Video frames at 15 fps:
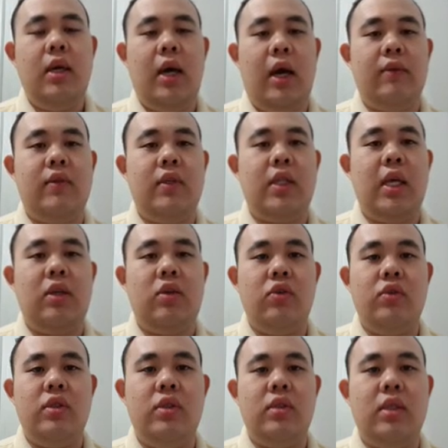After they
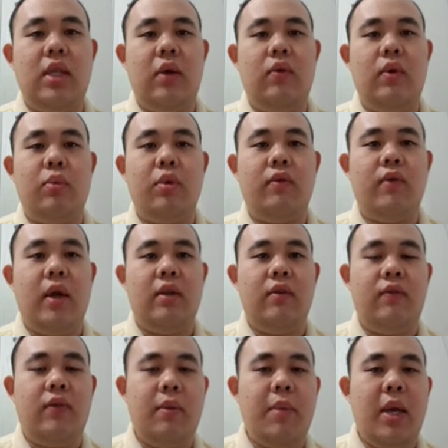use, they will provide the
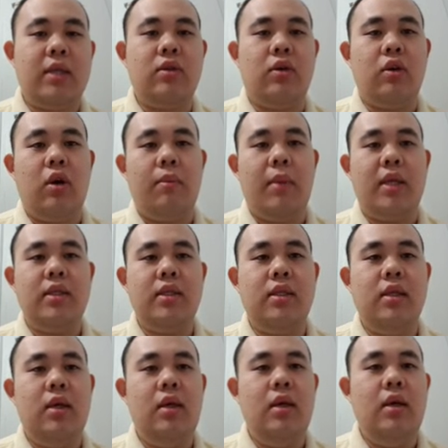feedbacks or comments
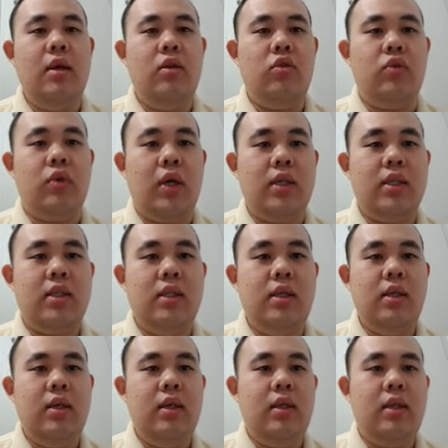to us.
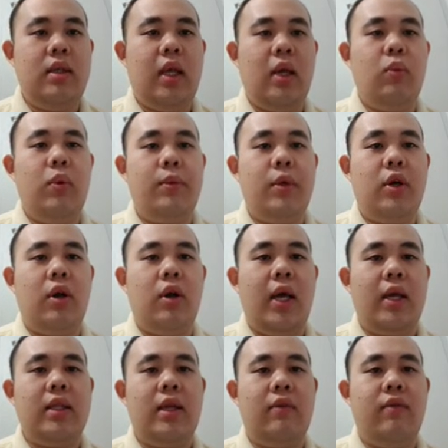Then we will
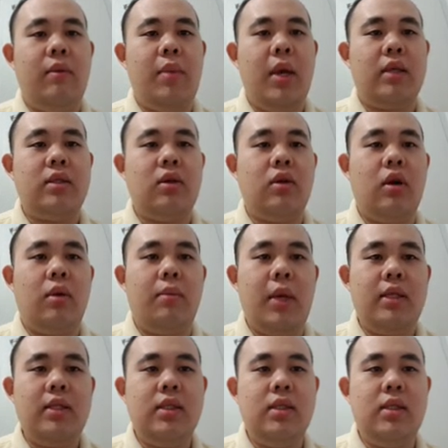collect their feedbacks or
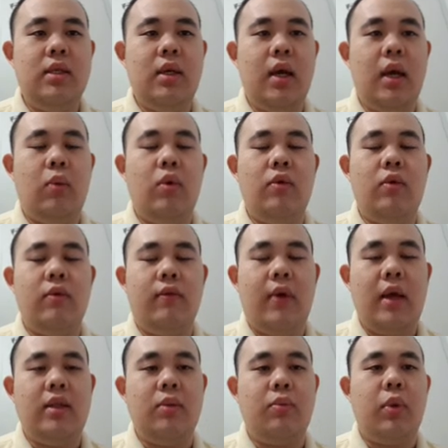comments, and we will
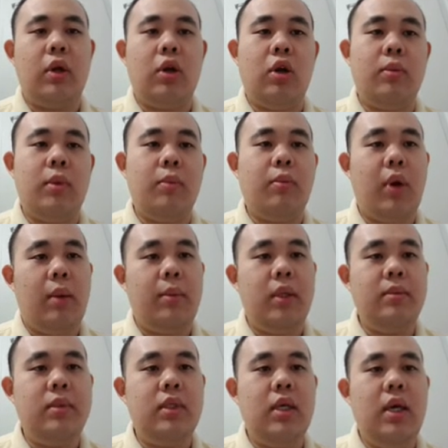find the common
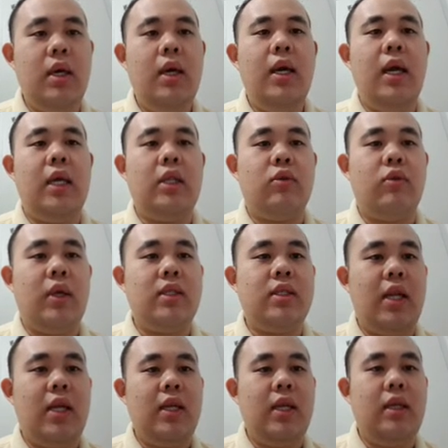problems and
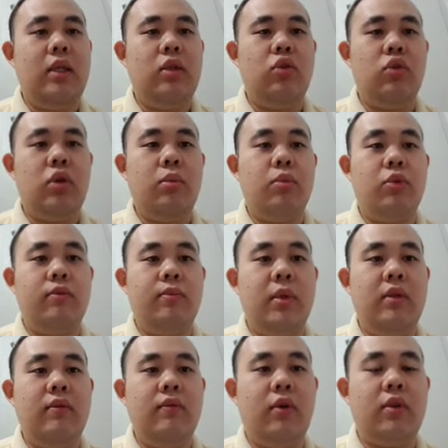translate it into
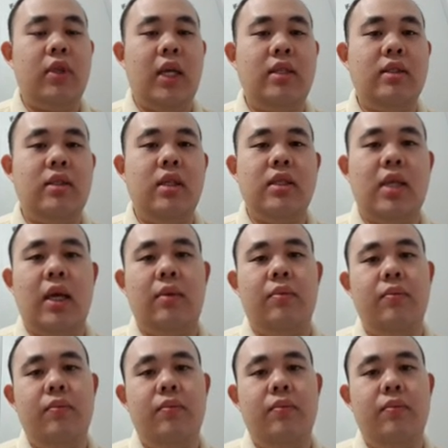improvement for next design.